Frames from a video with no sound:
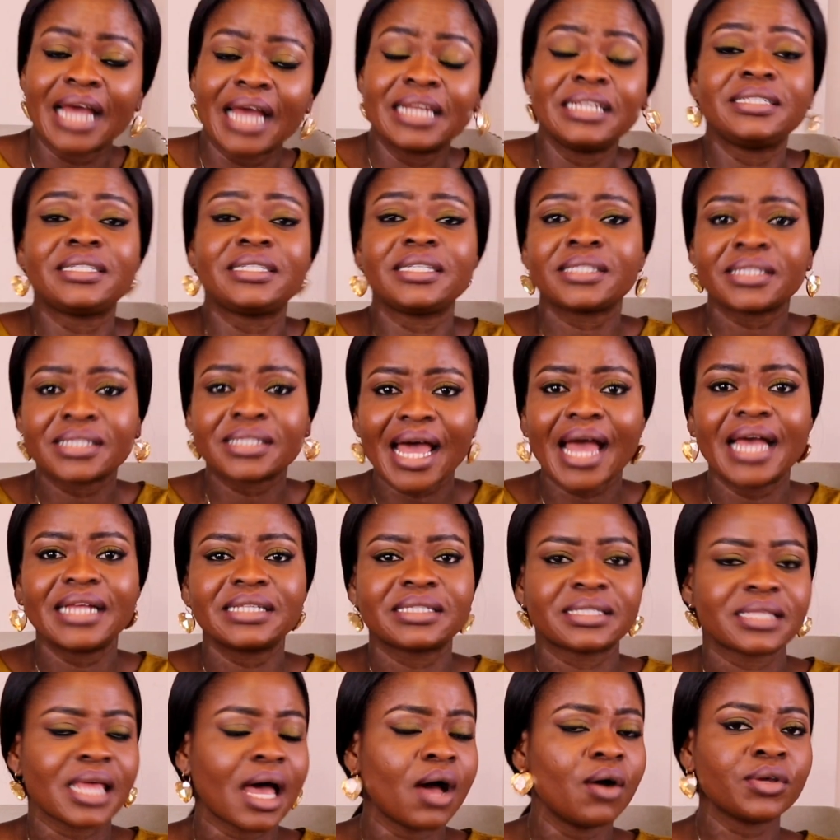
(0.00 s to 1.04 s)
And he
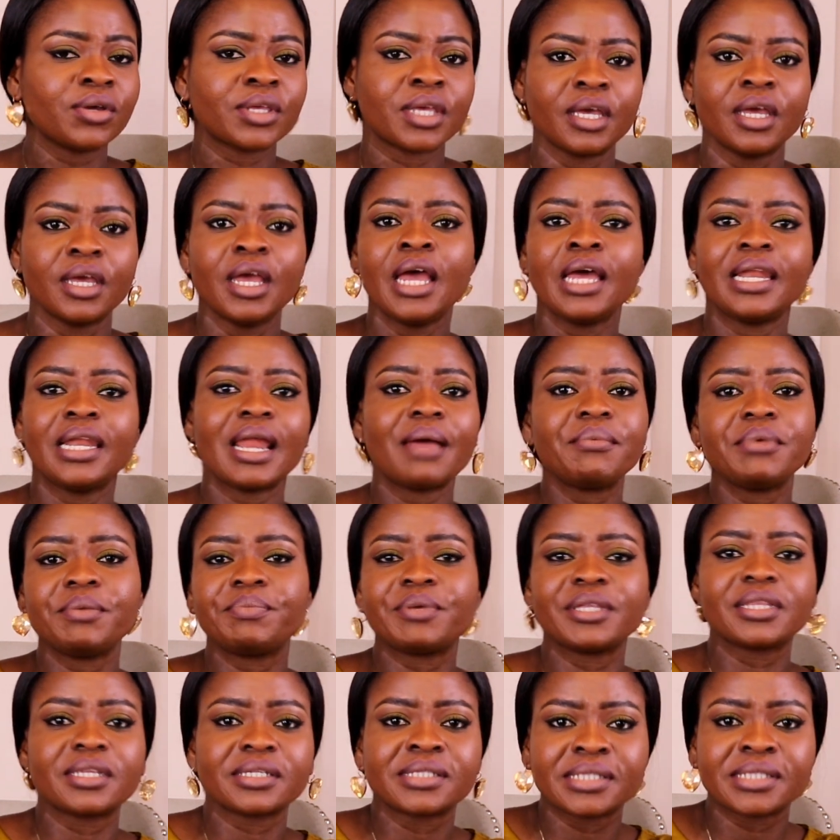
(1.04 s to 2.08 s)
decides that, okay, let me
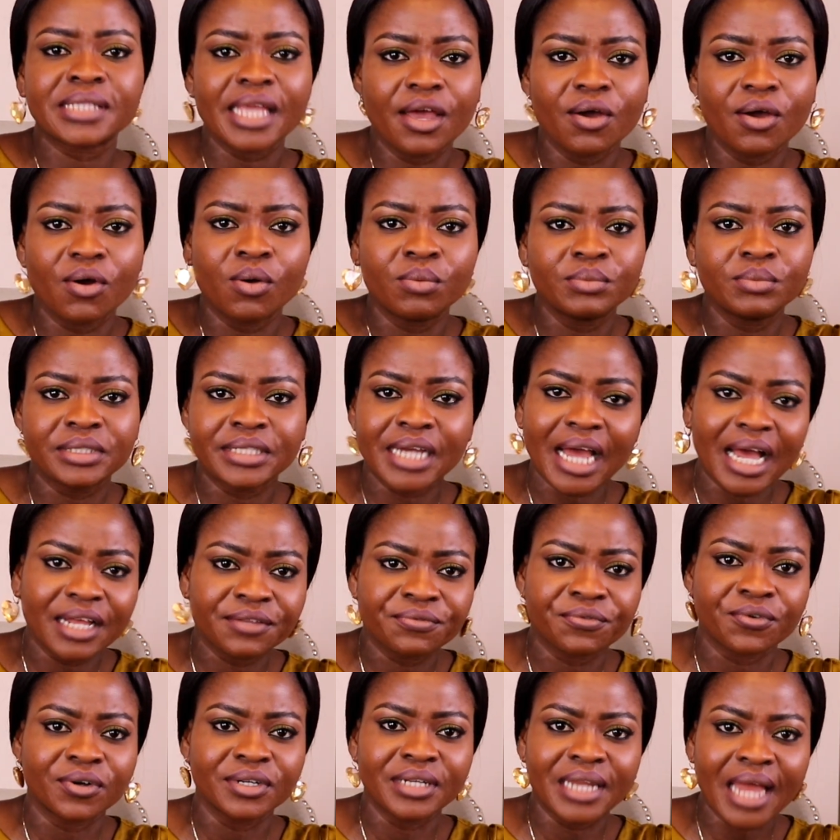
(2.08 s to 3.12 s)
be the stay-home dad
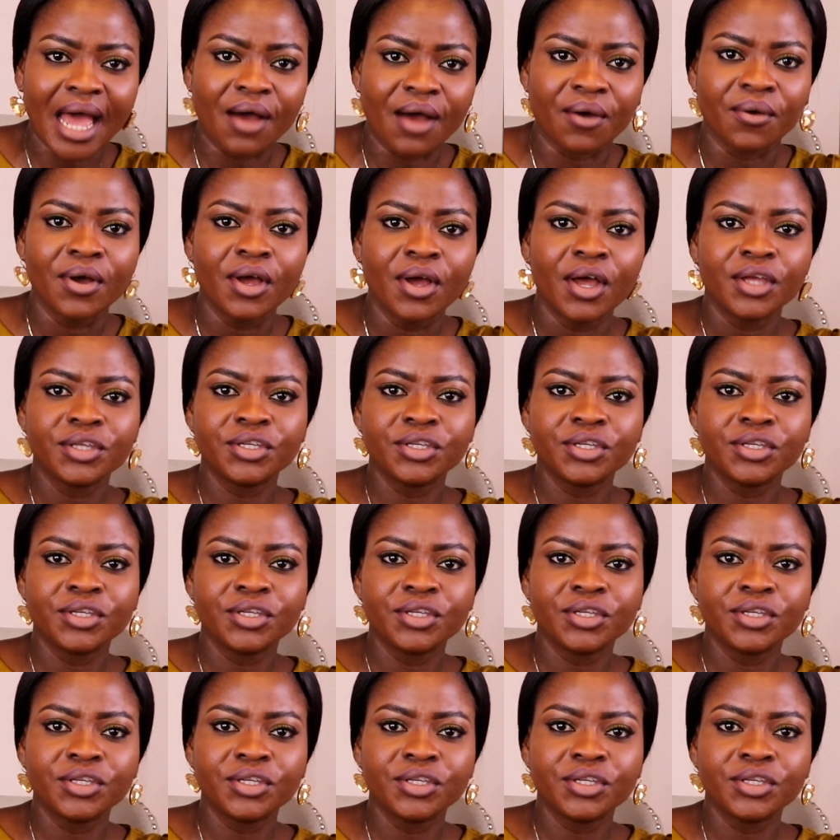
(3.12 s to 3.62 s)
for now.